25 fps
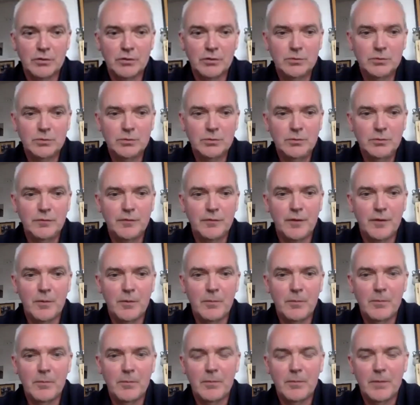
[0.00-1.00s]

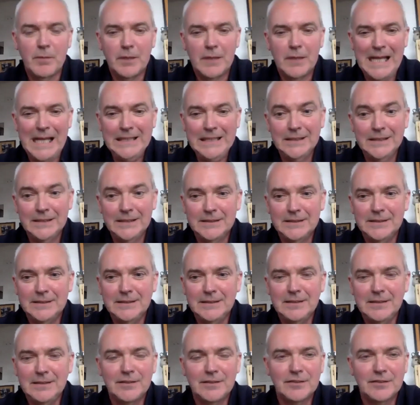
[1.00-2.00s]
from England,
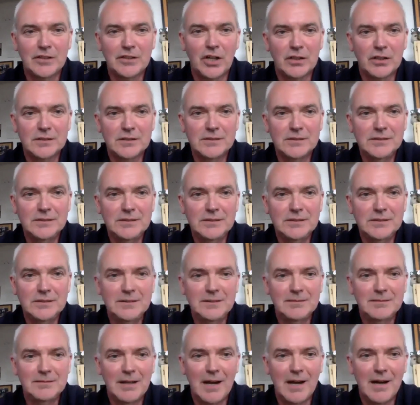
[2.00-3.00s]
Scotland,
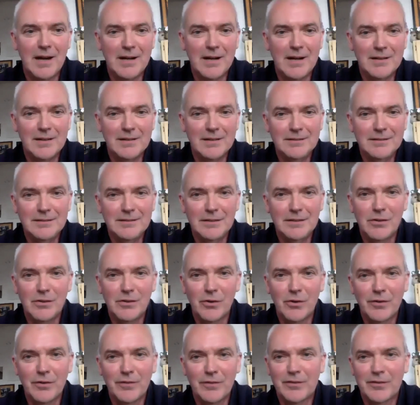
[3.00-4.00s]
Ireland,
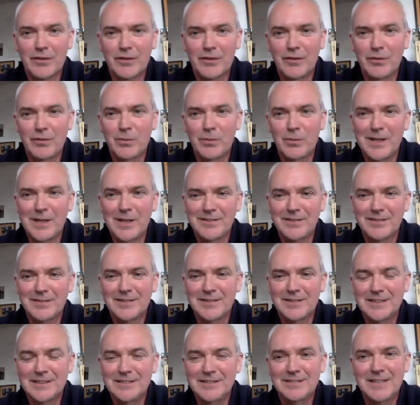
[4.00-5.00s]
north, south, west, and
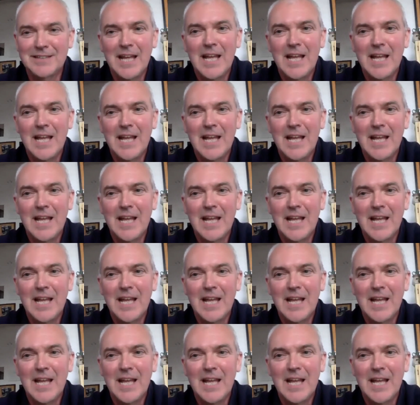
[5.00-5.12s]
east.